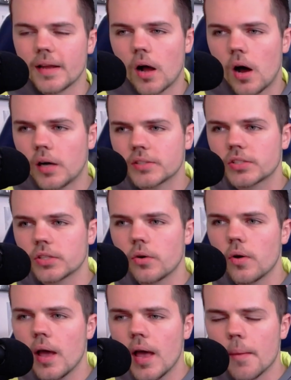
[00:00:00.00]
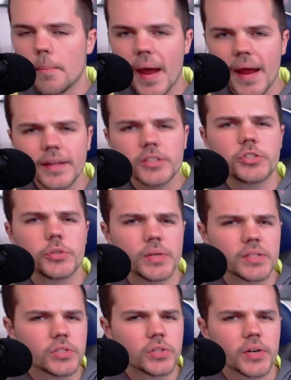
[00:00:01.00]
It also managed to
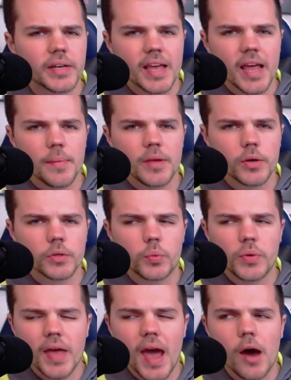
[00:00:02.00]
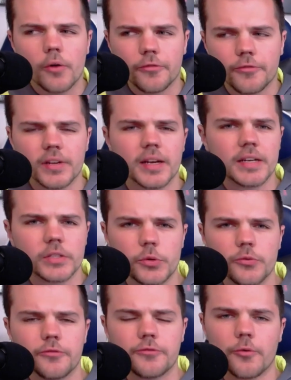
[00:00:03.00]
insert cameos without feeling
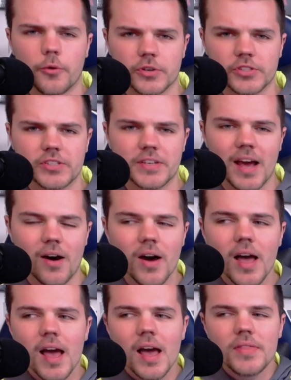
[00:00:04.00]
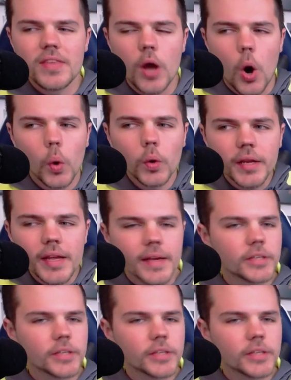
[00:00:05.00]
too forced. Now, the only